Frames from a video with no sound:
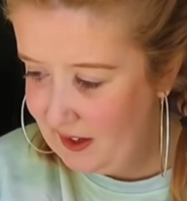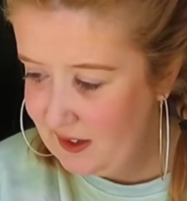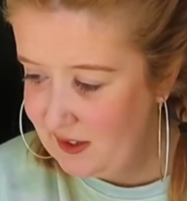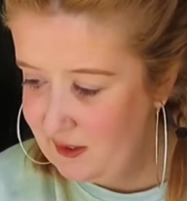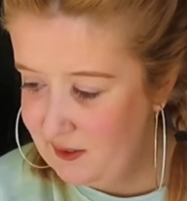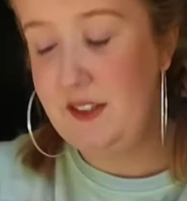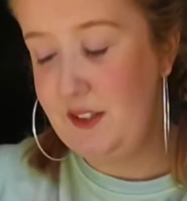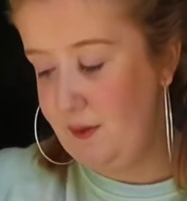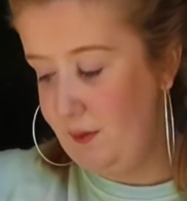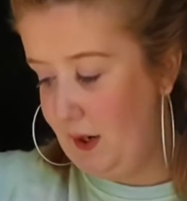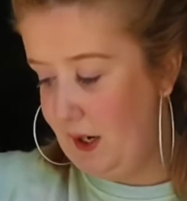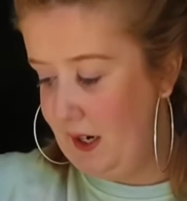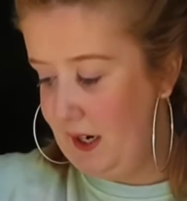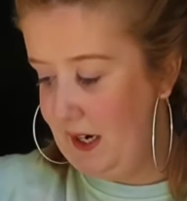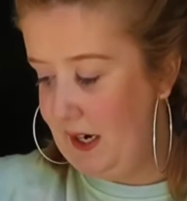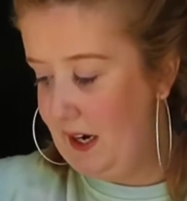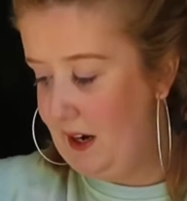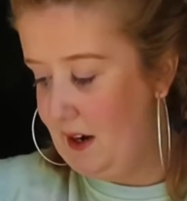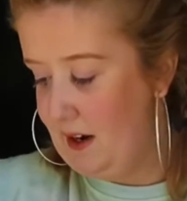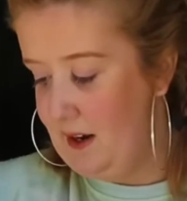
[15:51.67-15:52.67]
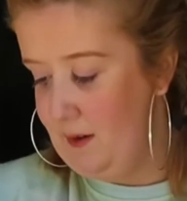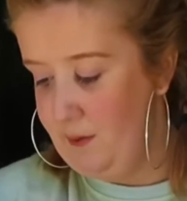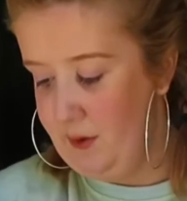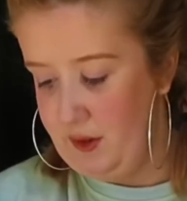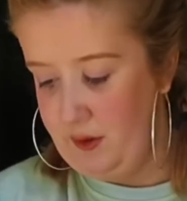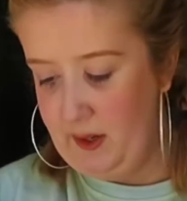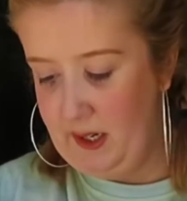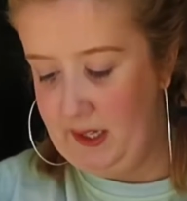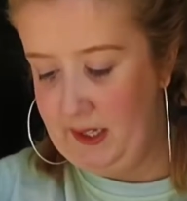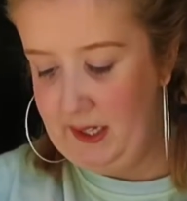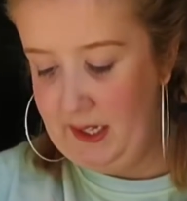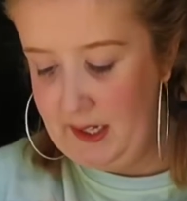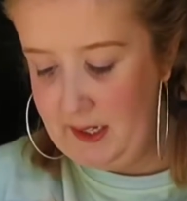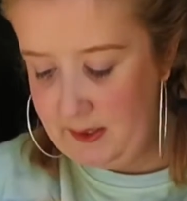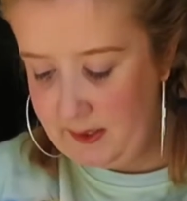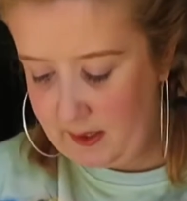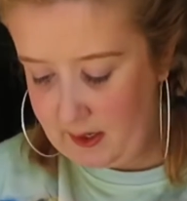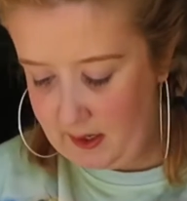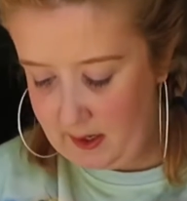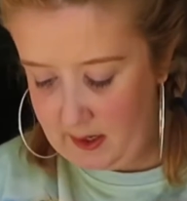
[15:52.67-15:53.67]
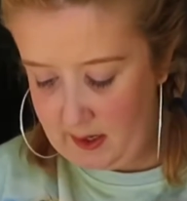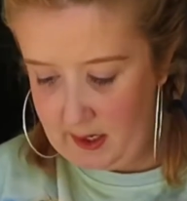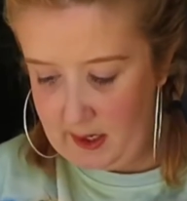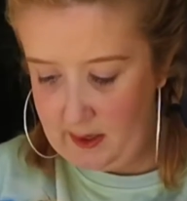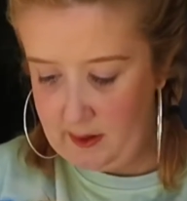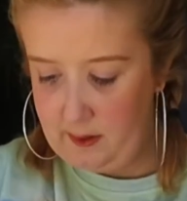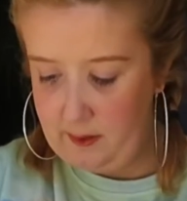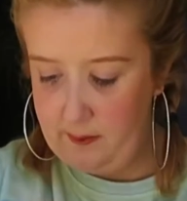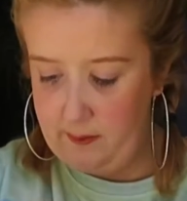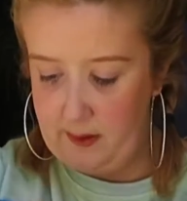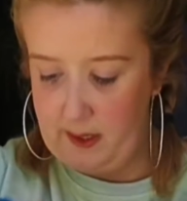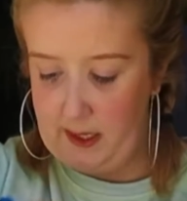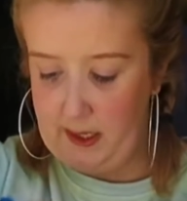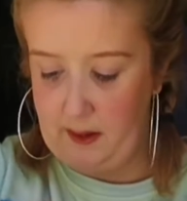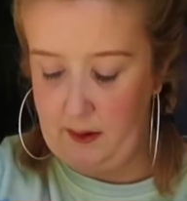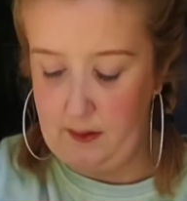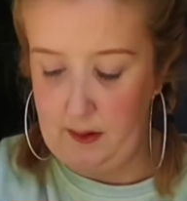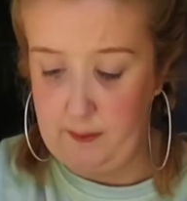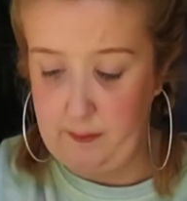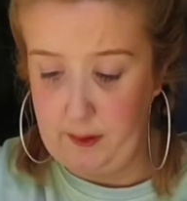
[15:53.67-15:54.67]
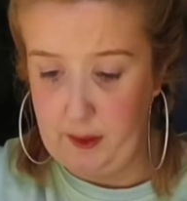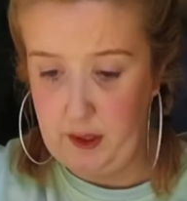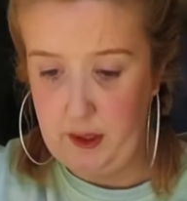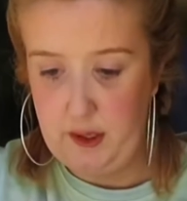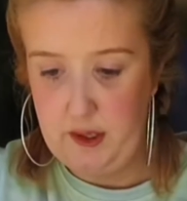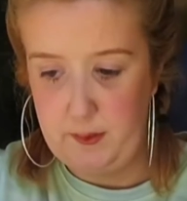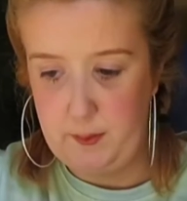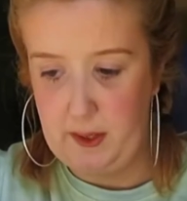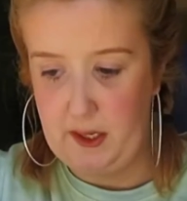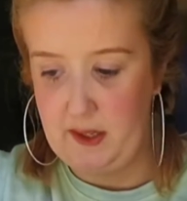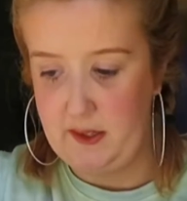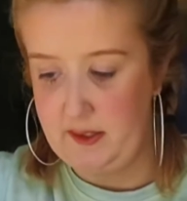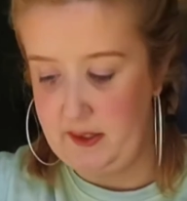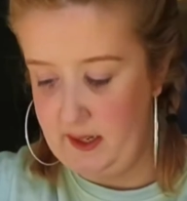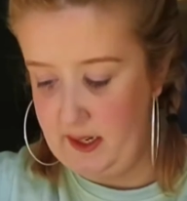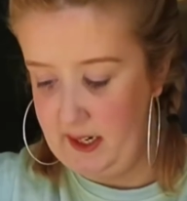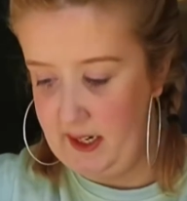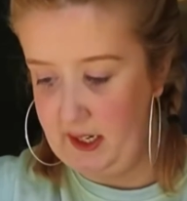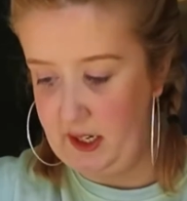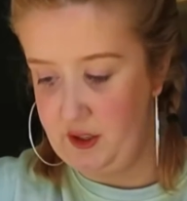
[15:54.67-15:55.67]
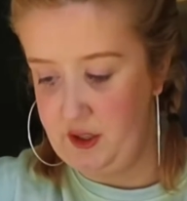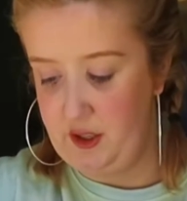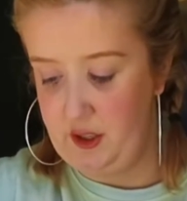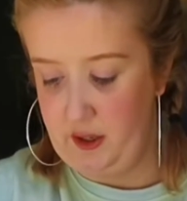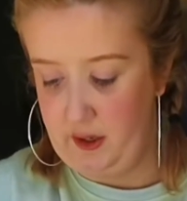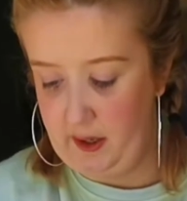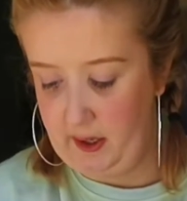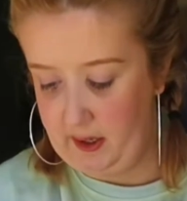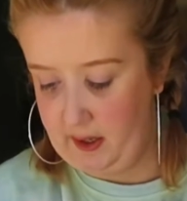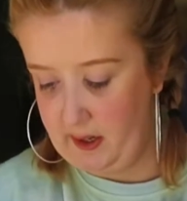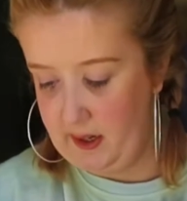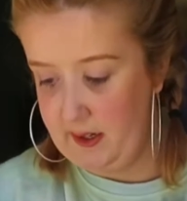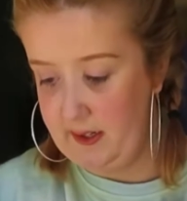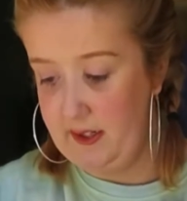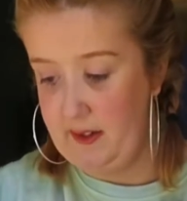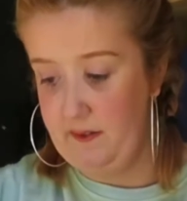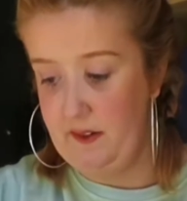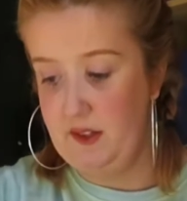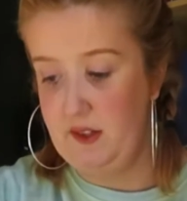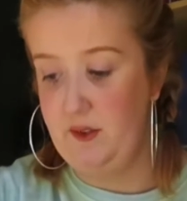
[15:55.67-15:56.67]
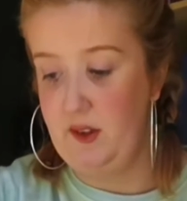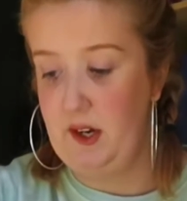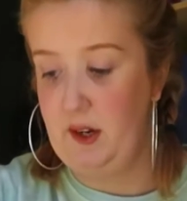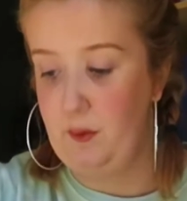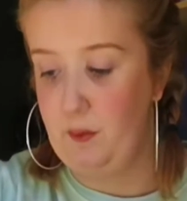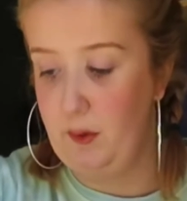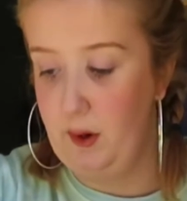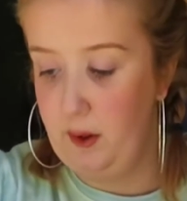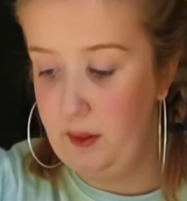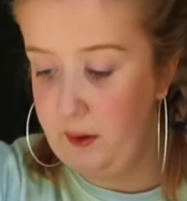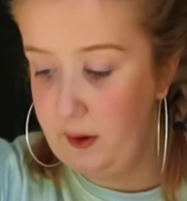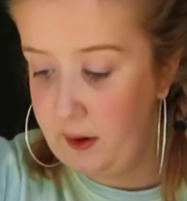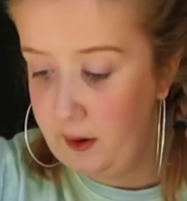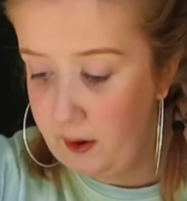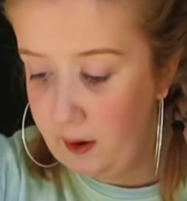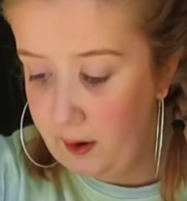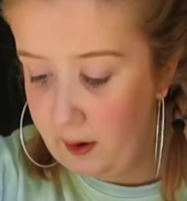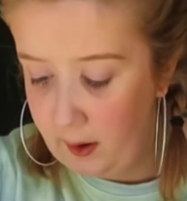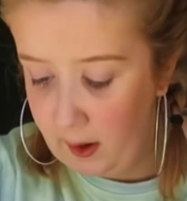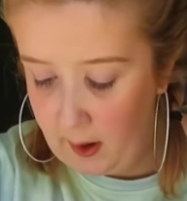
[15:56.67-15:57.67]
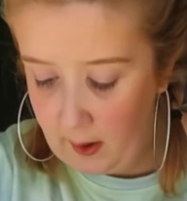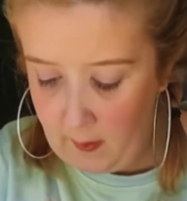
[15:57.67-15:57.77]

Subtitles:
This is why I'm doing these kind of like reviews, because then I can show you guys if it's like worth it or not.